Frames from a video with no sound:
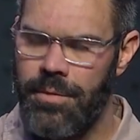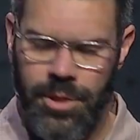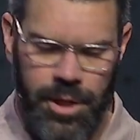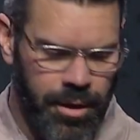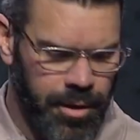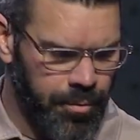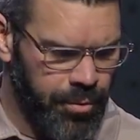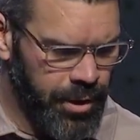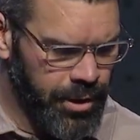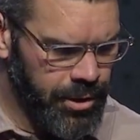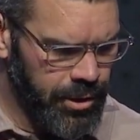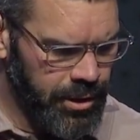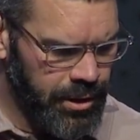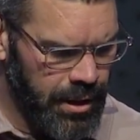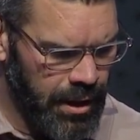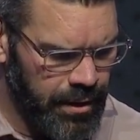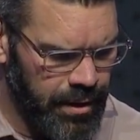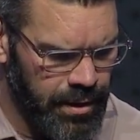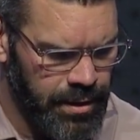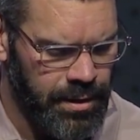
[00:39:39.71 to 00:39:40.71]
Jerry Bridges
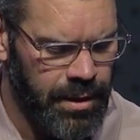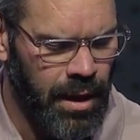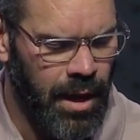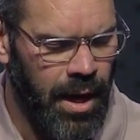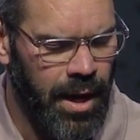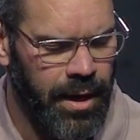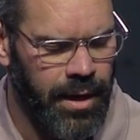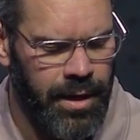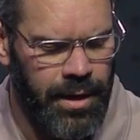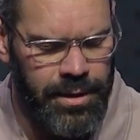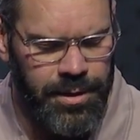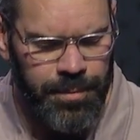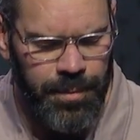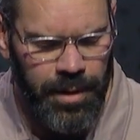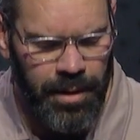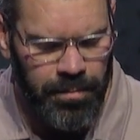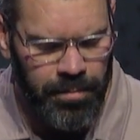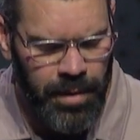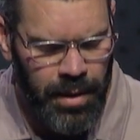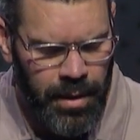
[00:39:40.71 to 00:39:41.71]
said this line, and it's
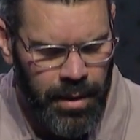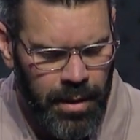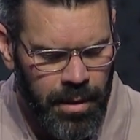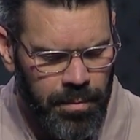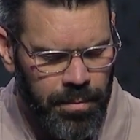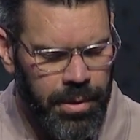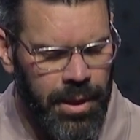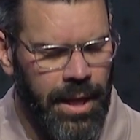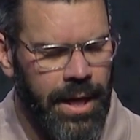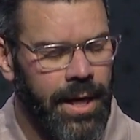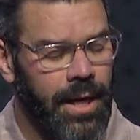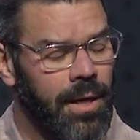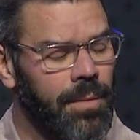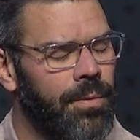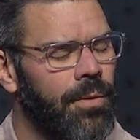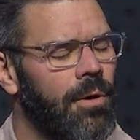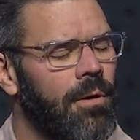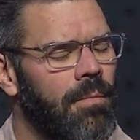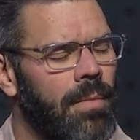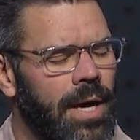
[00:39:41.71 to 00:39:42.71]
been implanted
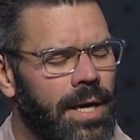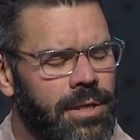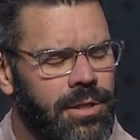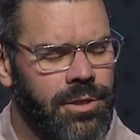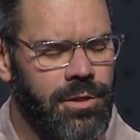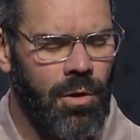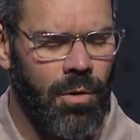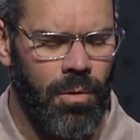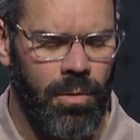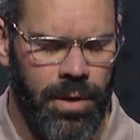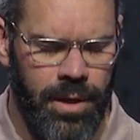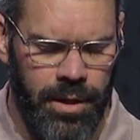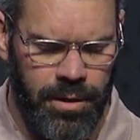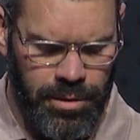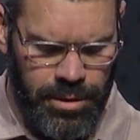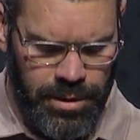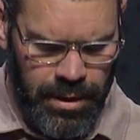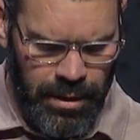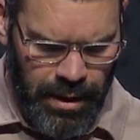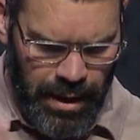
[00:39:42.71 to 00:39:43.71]
upon my soul. And
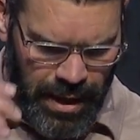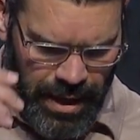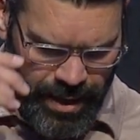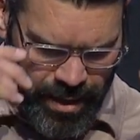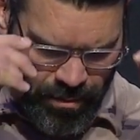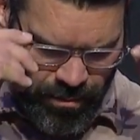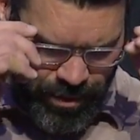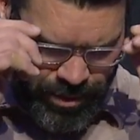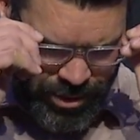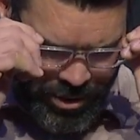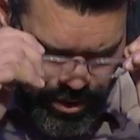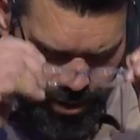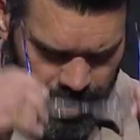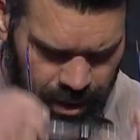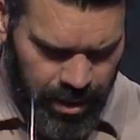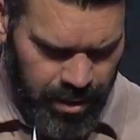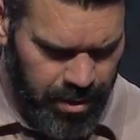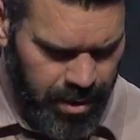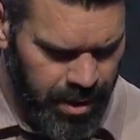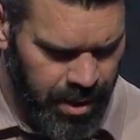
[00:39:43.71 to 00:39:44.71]
here's the line I want you to
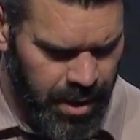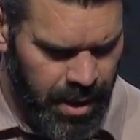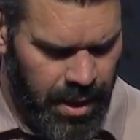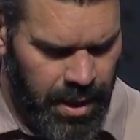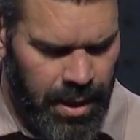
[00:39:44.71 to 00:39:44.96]
hear it.